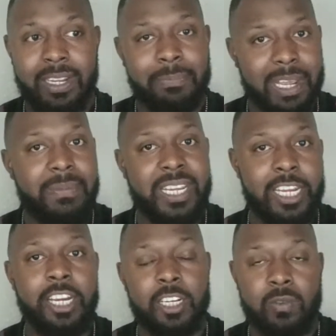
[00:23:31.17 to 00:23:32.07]
maybe
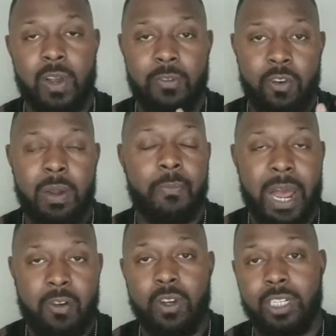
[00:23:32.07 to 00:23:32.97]
here's where you
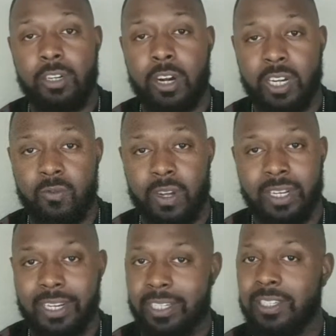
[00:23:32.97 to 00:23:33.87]
might want to target
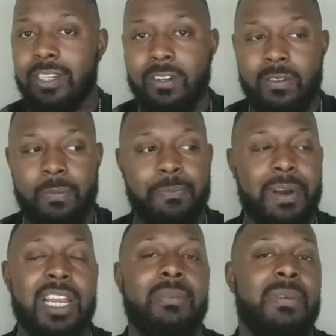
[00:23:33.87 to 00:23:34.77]
one. There still
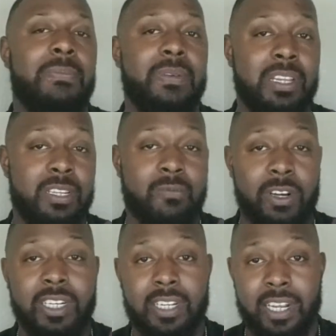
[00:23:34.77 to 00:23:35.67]
probably may be some
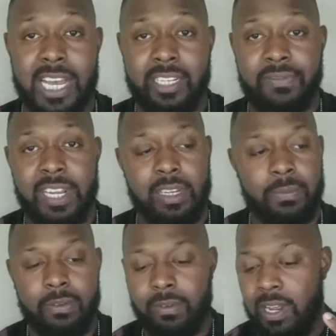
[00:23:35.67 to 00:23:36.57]
really good guys
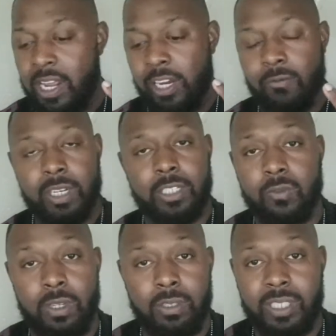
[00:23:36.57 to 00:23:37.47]
available. Your Russell
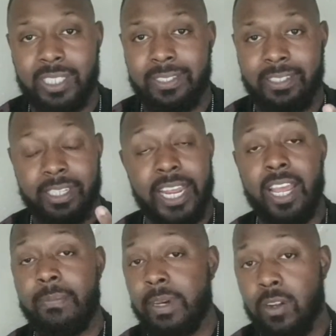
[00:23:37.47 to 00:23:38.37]
Wilsons, your
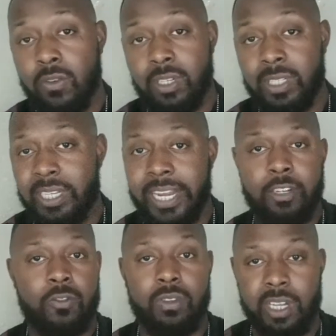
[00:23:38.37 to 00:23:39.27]
Cam Newtons,
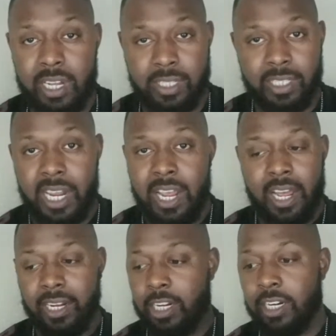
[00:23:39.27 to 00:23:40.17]
Andrew Lucks,
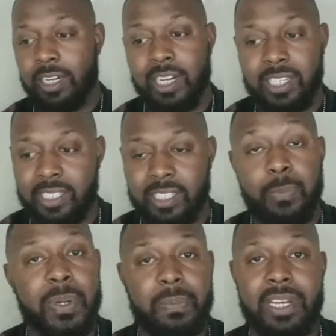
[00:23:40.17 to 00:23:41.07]
Kirk Cousins,
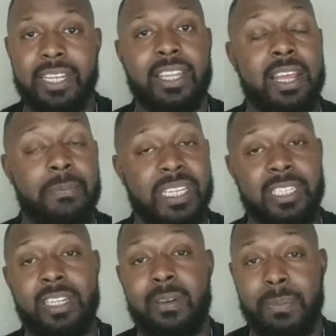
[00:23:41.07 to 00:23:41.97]
people like that may
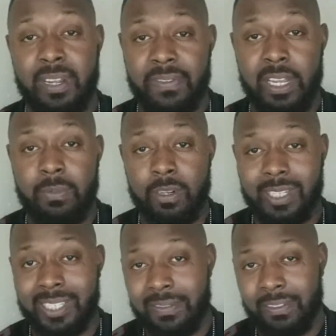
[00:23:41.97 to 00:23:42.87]
still be available in
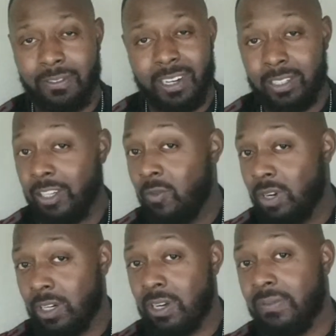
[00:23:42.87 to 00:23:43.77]
the 7th round, so you
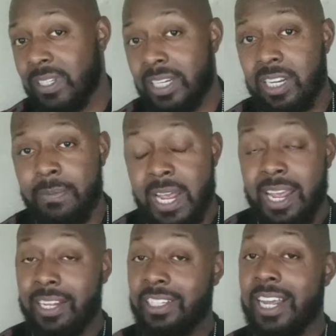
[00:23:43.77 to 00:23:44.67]
want to go after them.
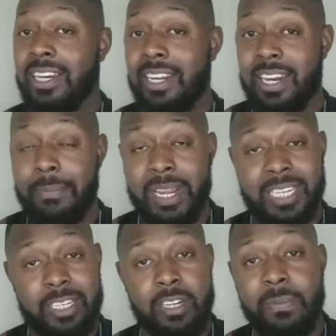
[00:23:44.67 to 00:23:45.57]
A tight end that may
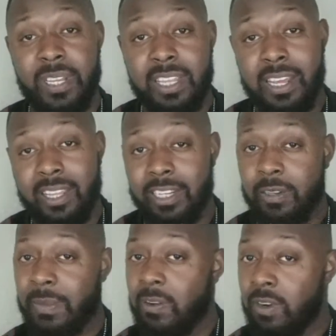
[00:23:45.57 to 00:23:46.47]
still be there that
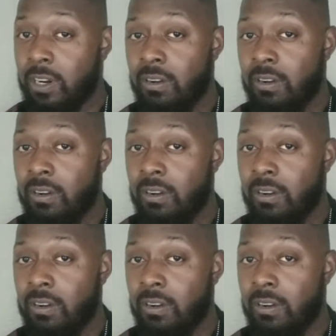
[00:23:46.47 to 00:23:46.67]
you may want to